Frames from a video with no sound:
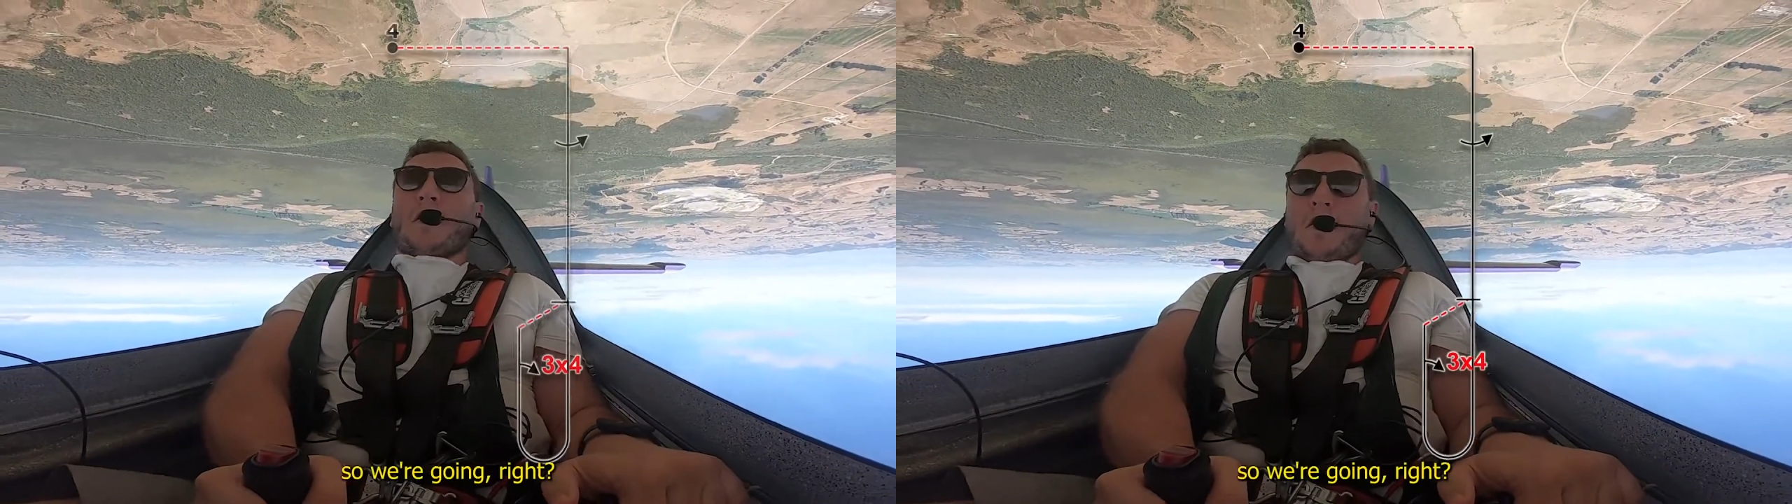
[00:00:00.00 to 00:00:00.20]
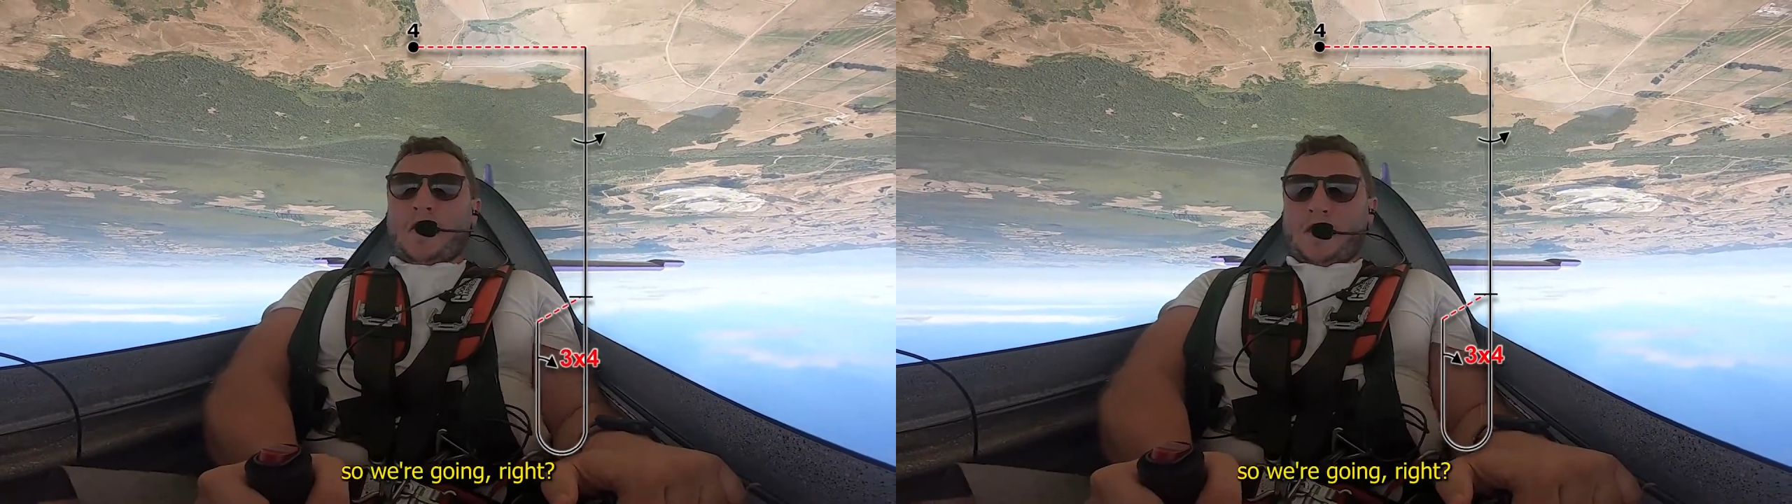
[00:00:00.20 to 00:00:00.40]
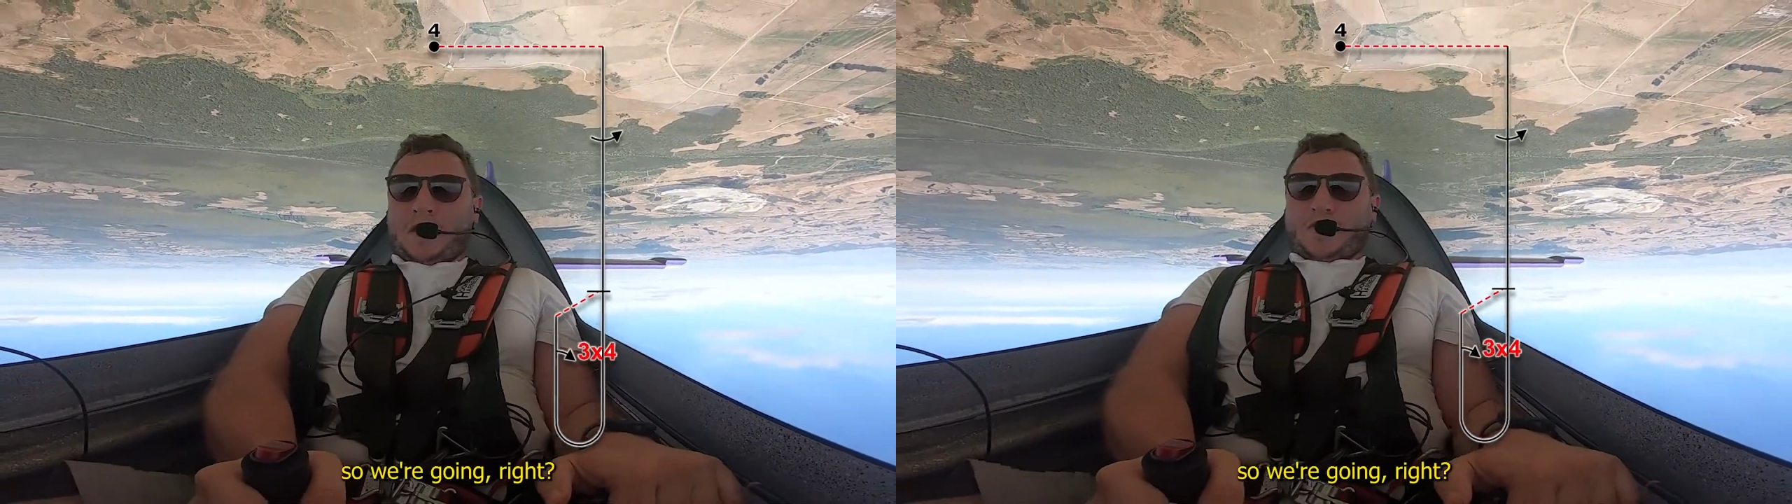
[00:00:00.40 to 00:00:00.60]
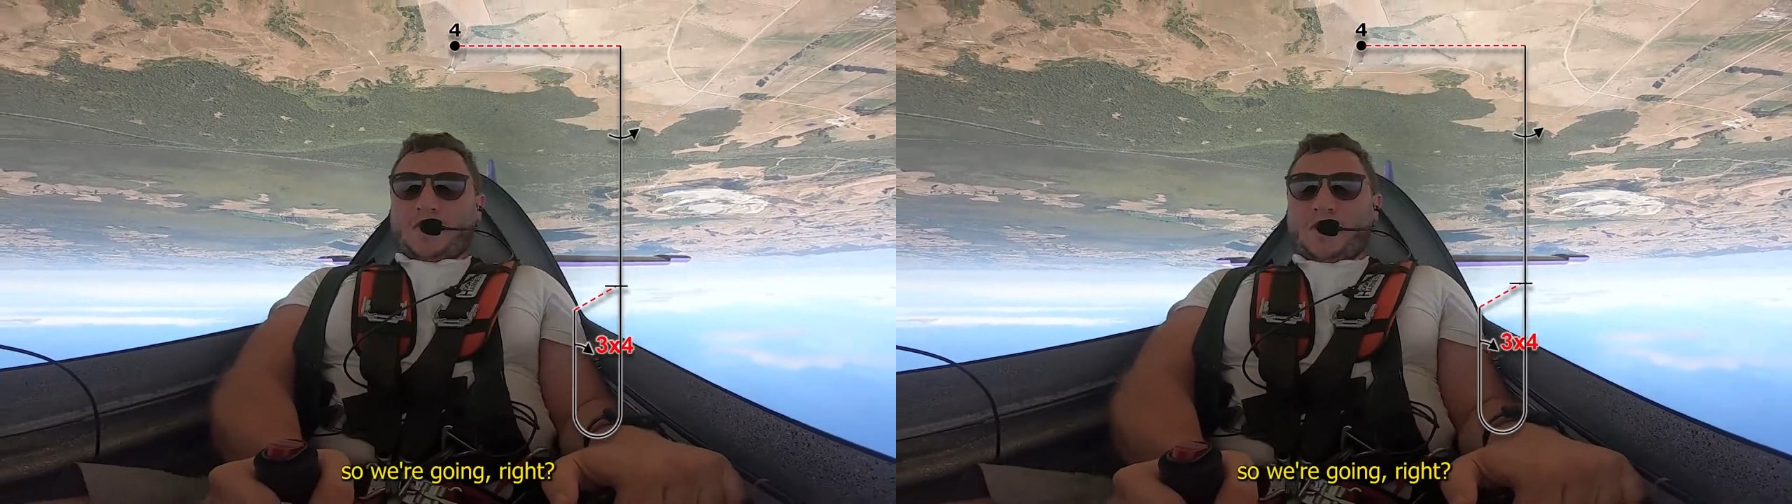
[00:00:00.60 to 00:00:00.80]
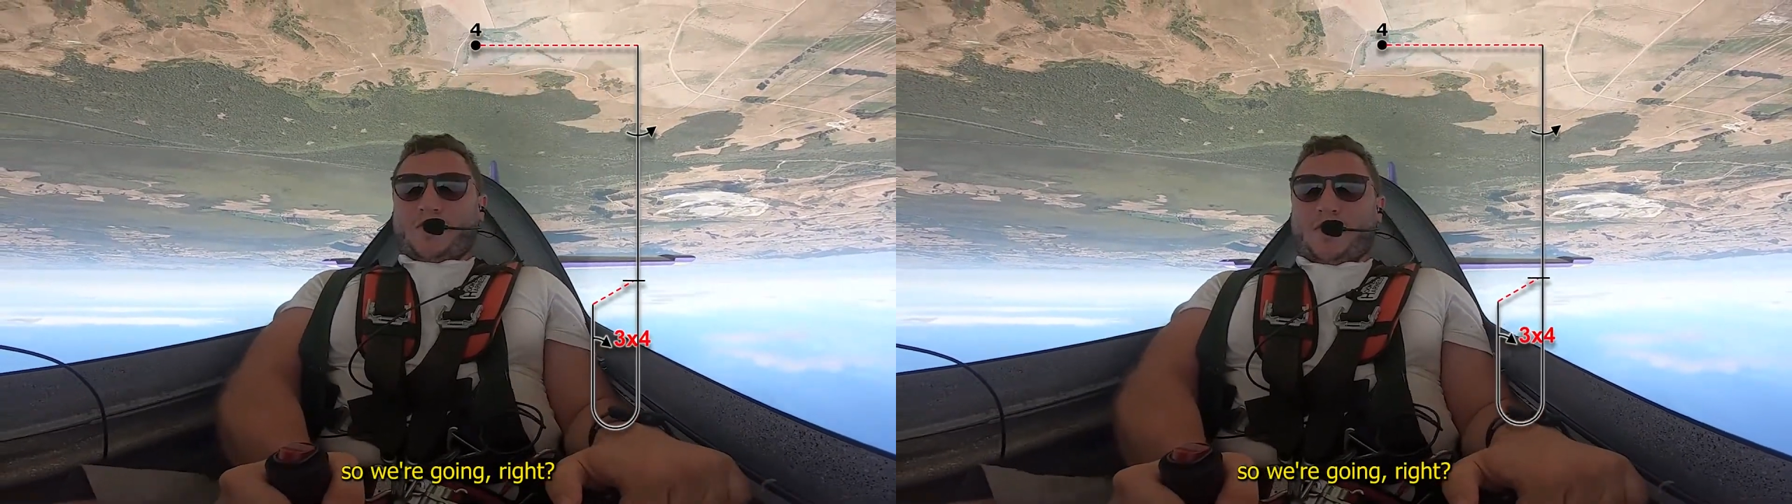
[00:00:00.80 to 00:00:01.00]
he sees
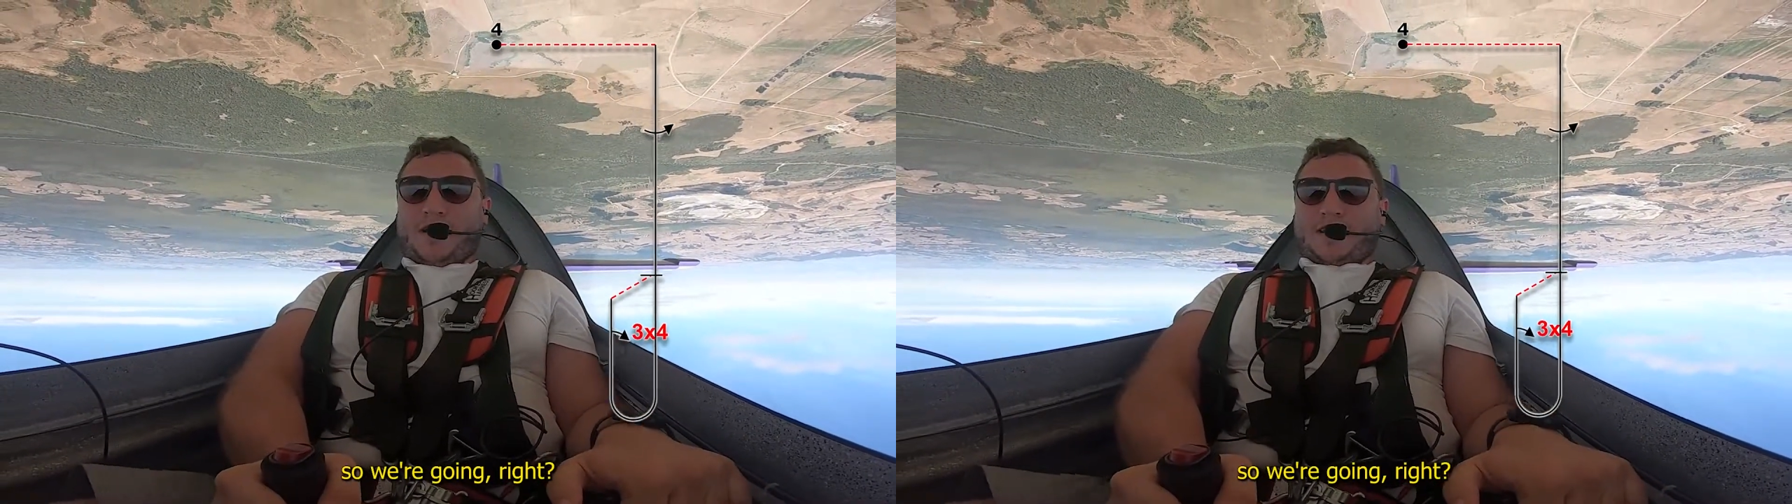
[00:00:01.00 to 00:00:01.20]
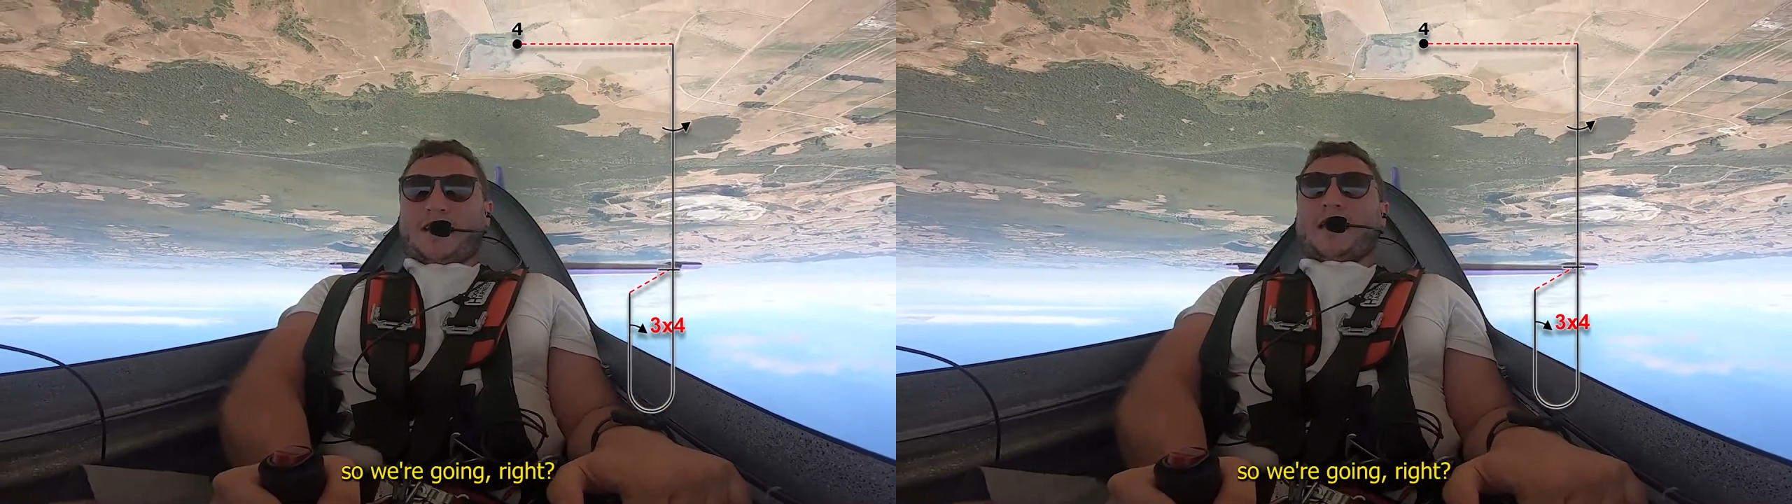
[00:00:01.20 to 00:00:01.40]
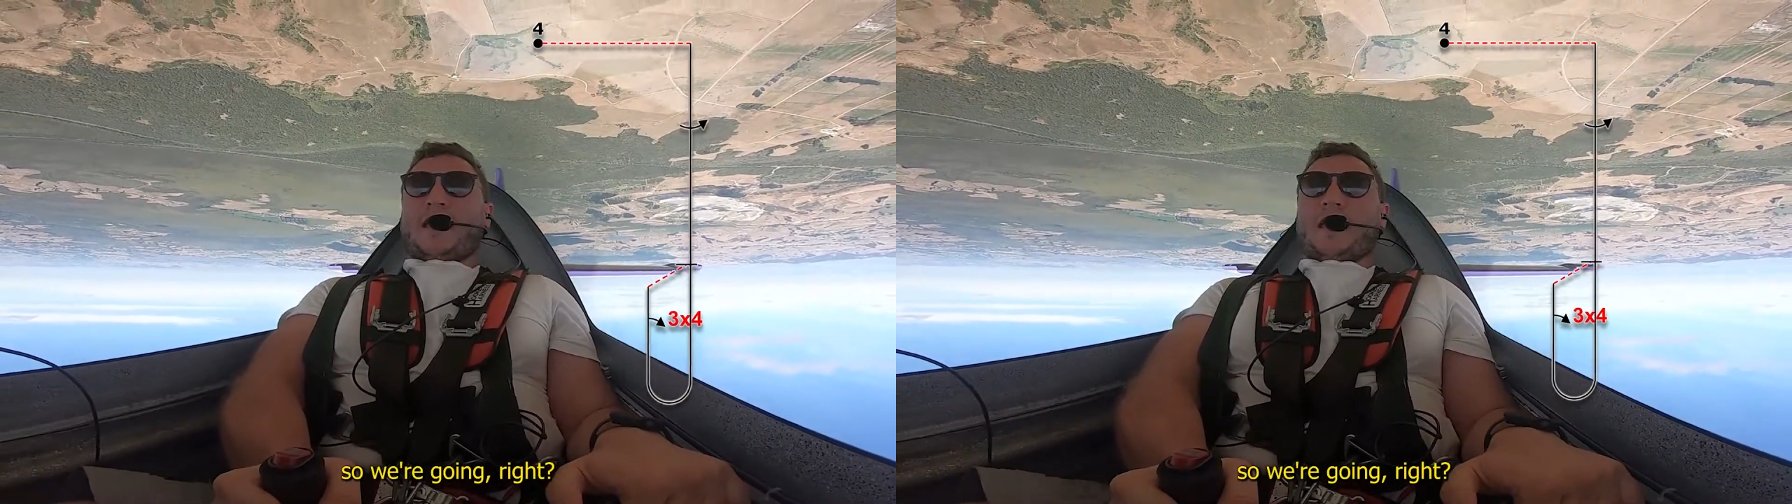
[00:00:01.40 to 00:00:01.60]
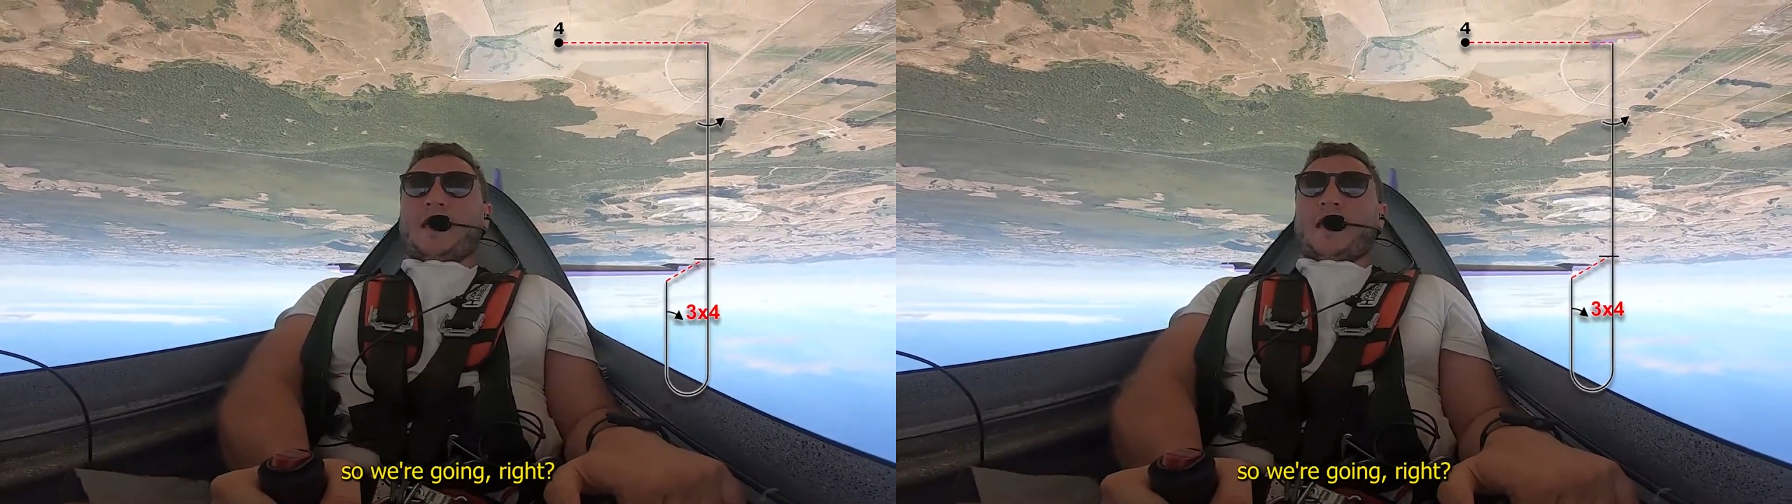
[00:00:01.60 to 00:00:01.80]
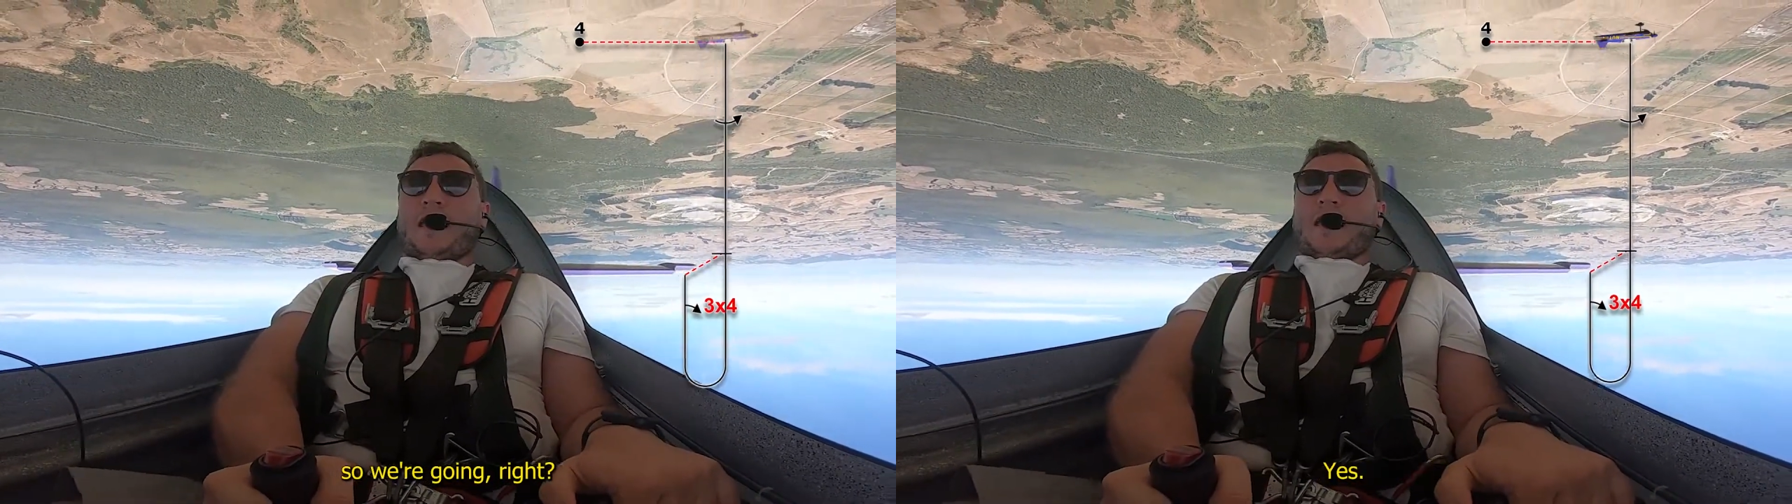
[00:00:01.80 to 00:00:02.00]
as if he was the
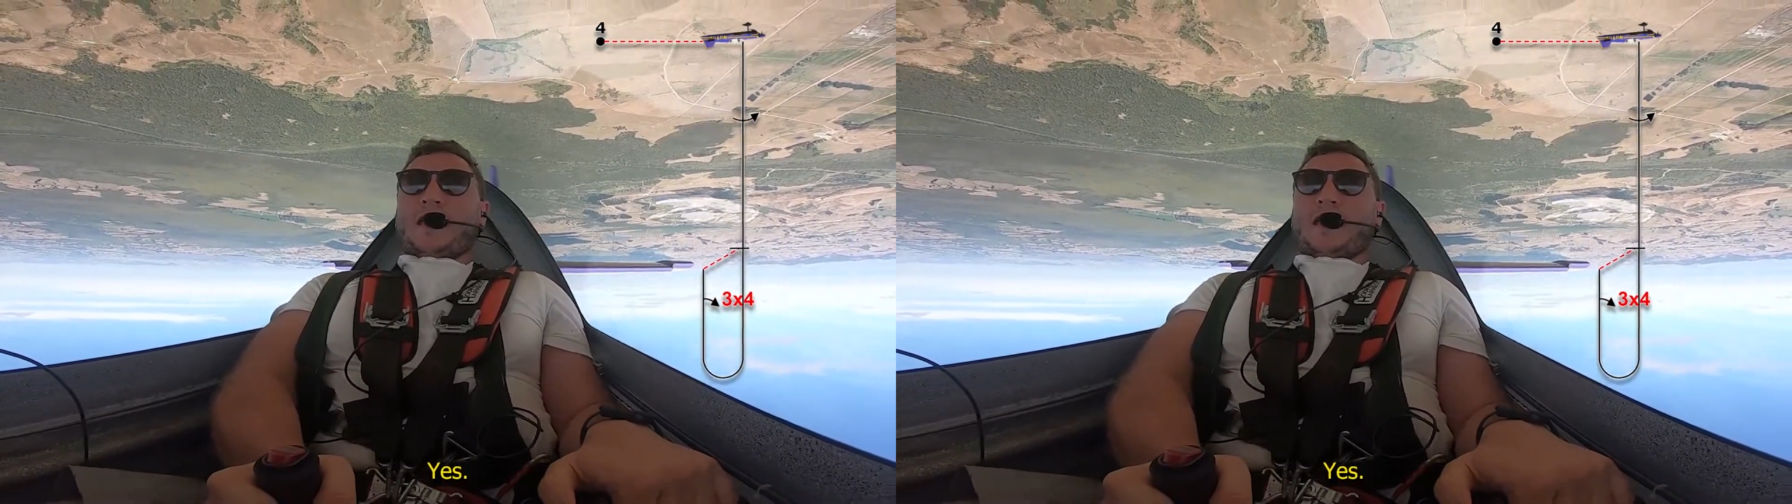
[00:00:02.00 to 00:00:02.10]
judge.